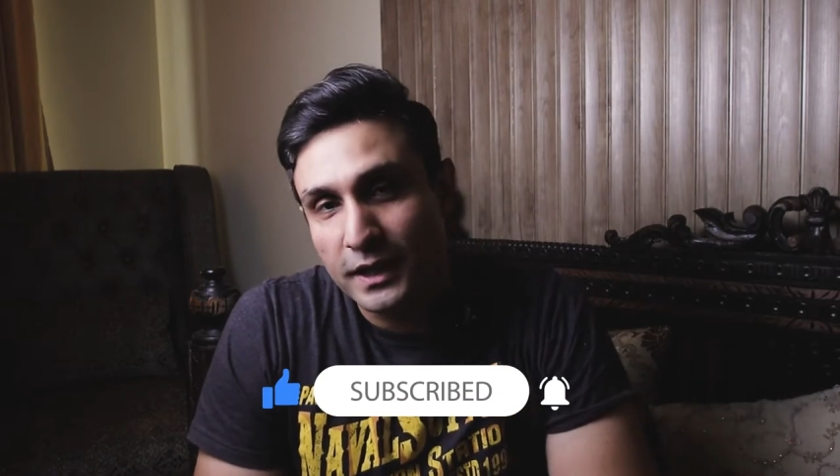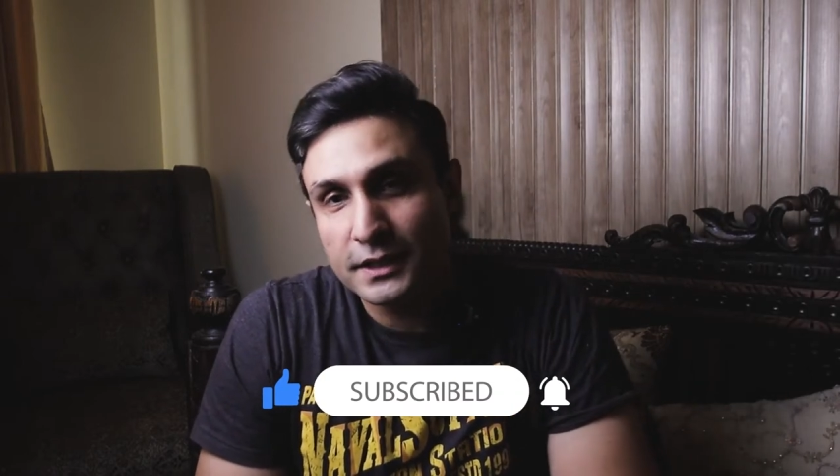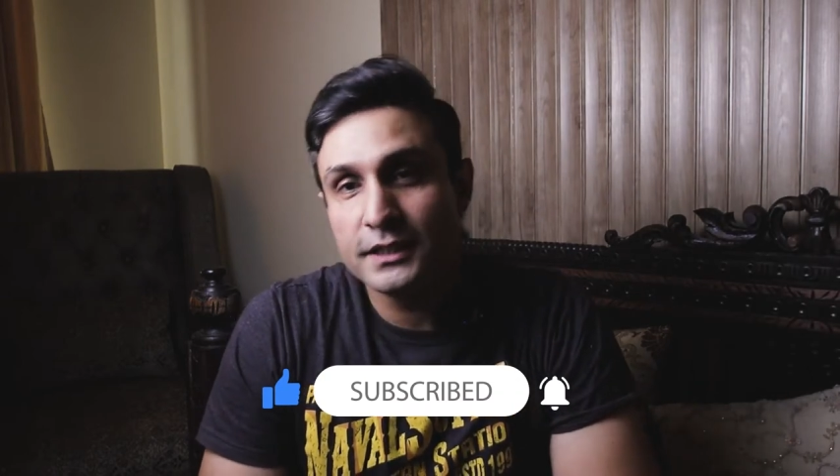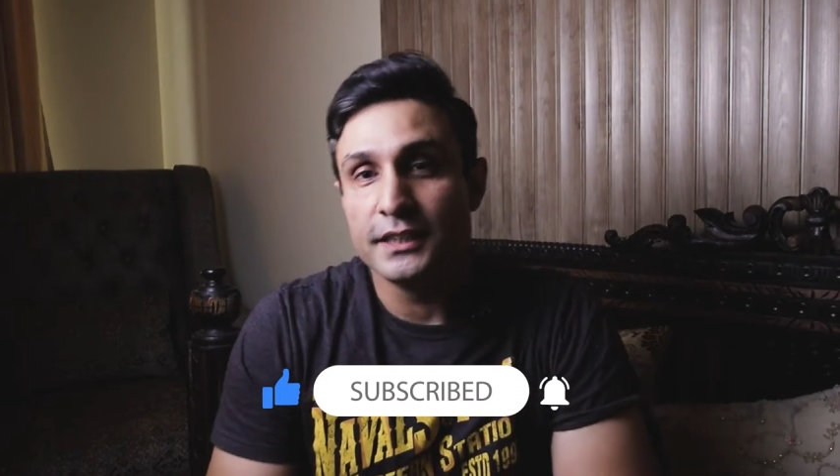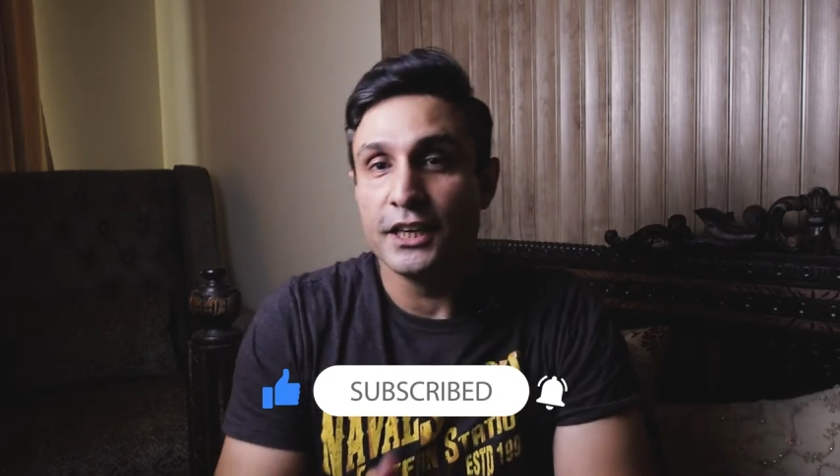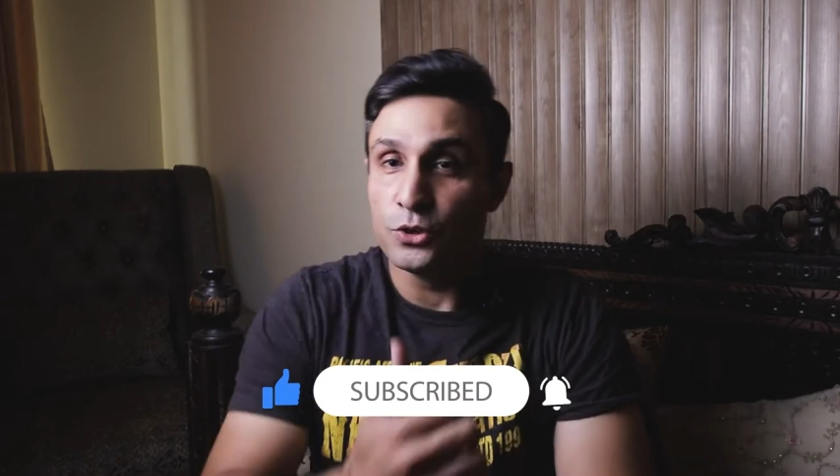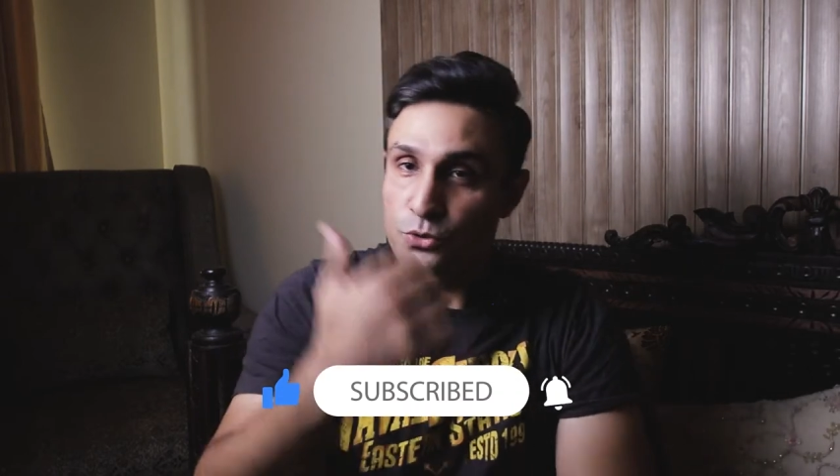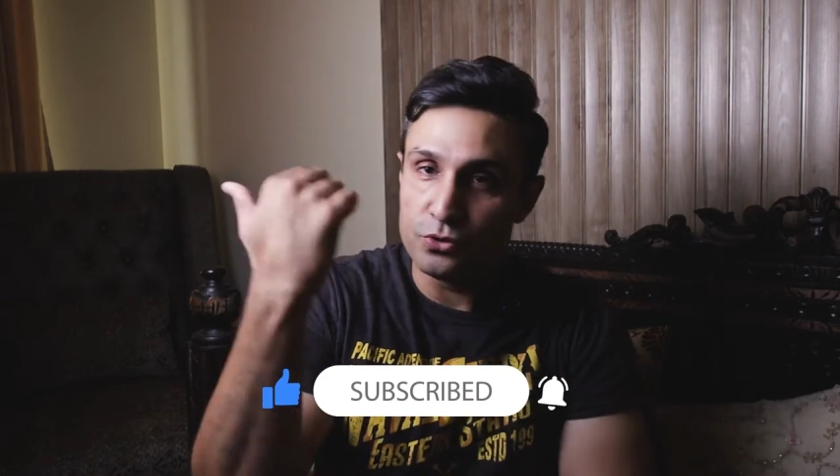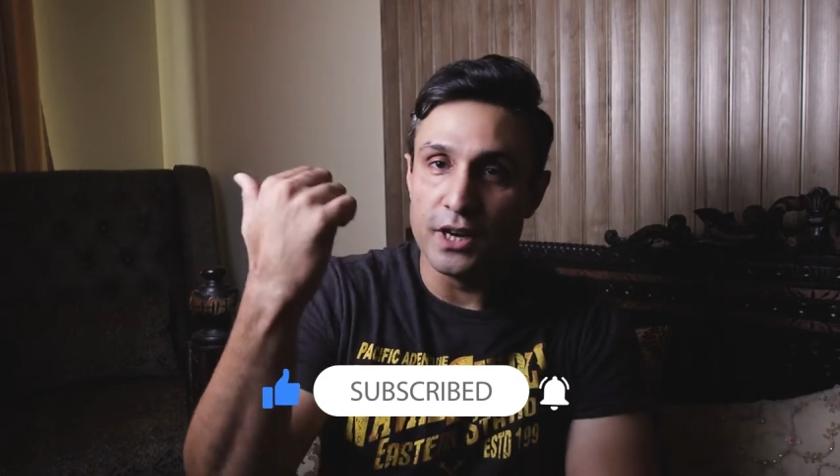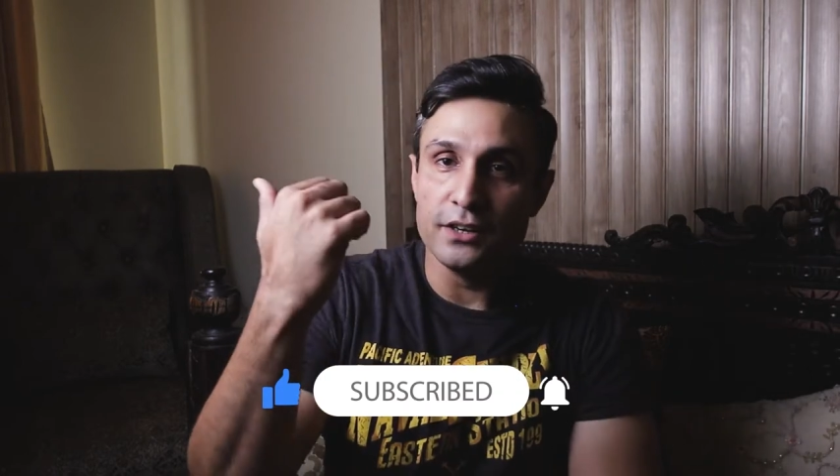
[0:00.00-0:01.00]
let's take you
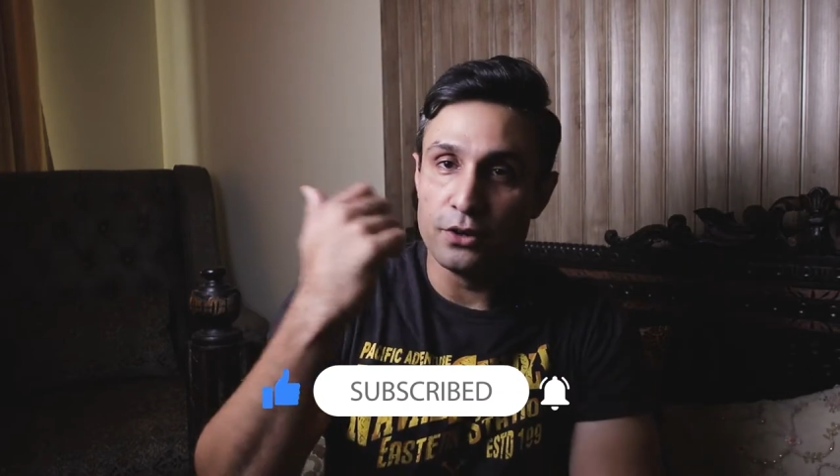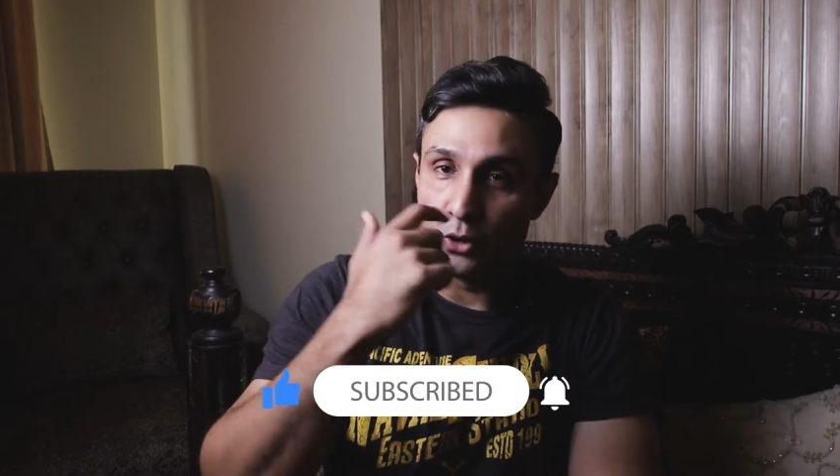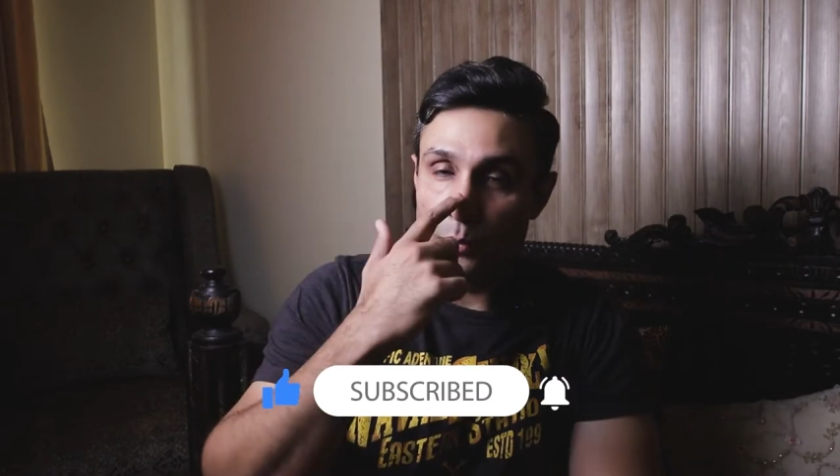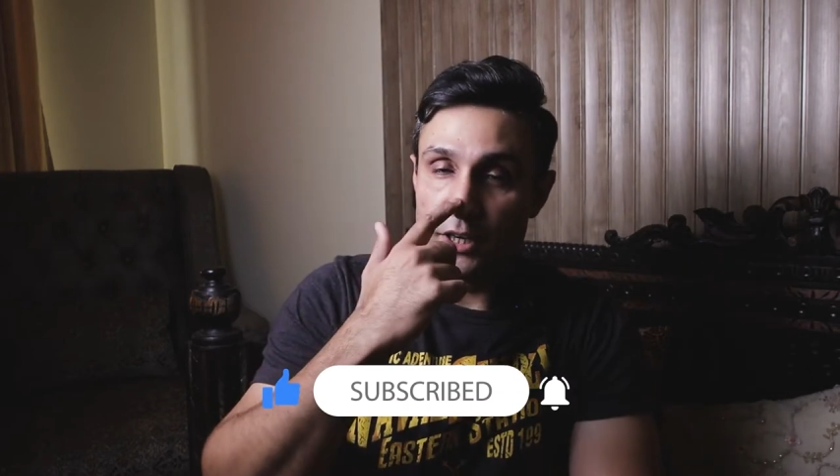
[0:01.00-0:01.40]
straight into the